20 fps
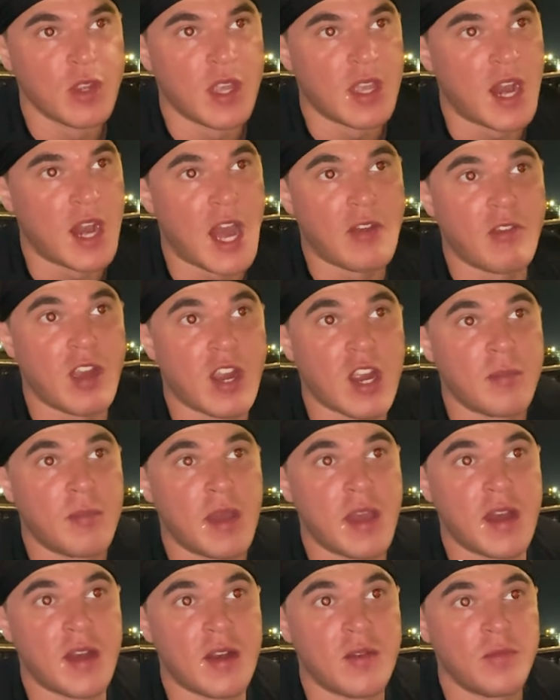And I'd
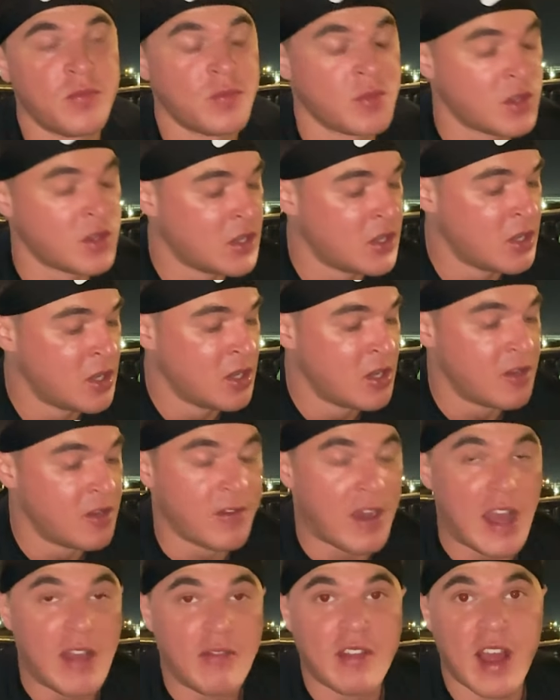recommend
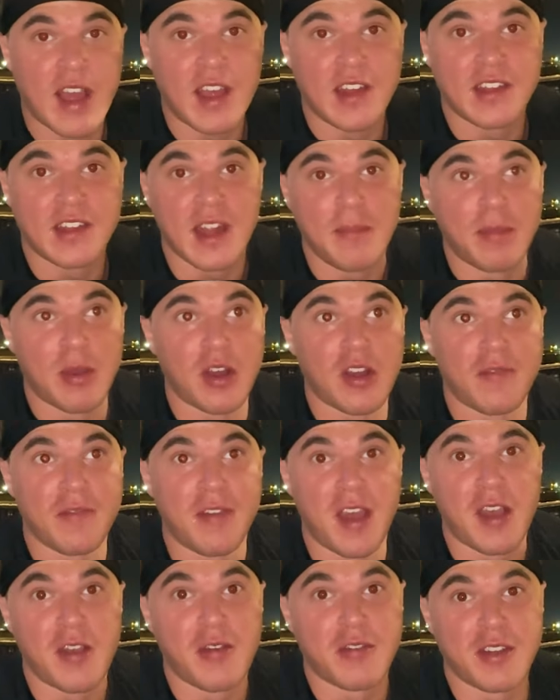Five Guys and Burger
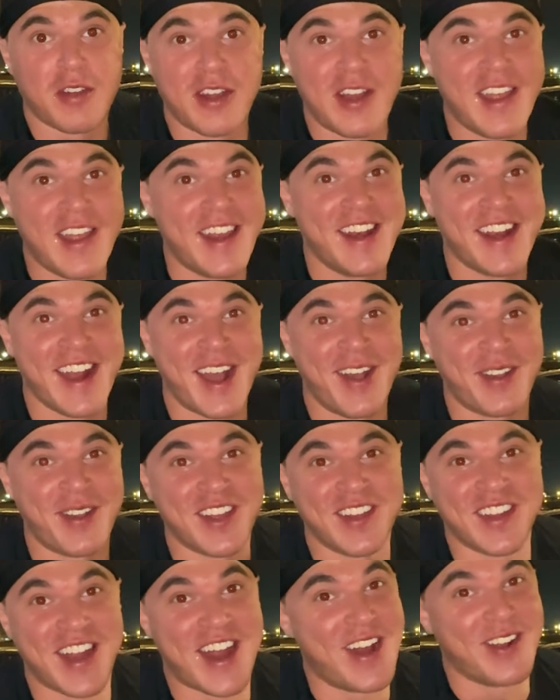Five over In-N-Out
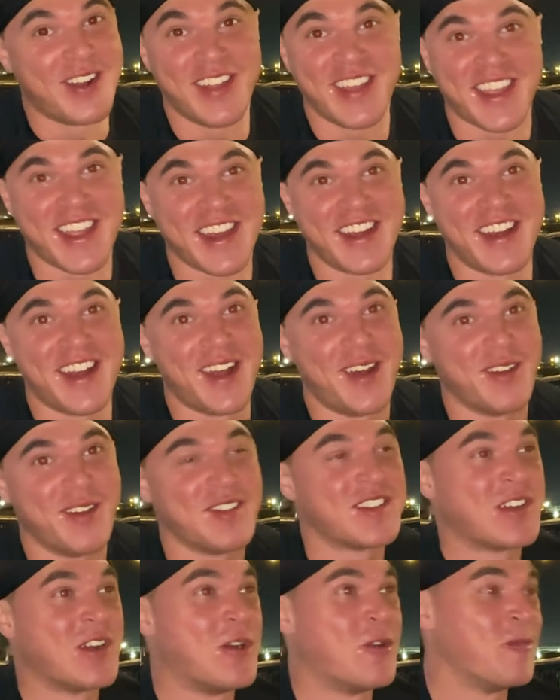because I don't like In-N-Out.
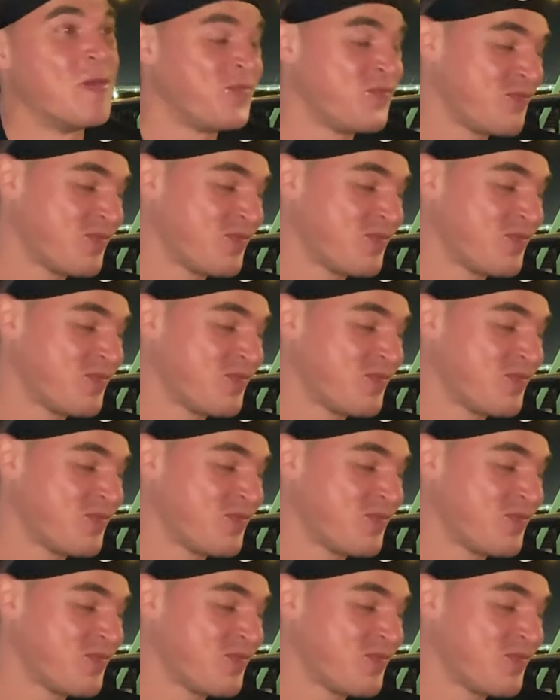So,